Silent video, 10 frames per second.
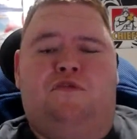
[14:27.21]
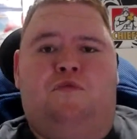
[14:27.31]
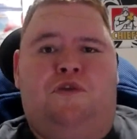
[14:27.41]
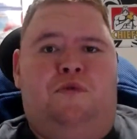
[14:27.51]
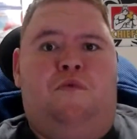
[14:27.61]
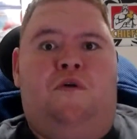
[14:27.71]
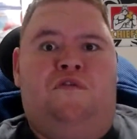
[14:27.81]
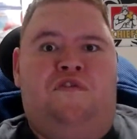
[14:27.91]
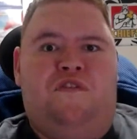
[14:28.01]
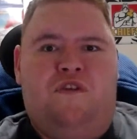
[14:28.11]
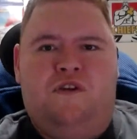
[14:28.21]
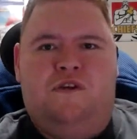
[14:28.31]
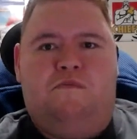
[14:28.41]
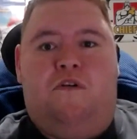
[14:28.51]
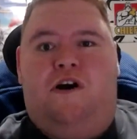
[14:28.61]
what he was
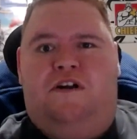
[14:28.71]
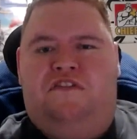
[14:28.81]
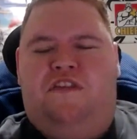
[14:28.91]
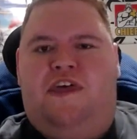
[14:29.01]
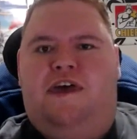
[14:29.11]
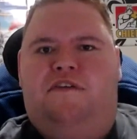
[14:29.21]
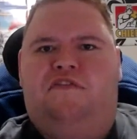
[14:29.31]
prior to that.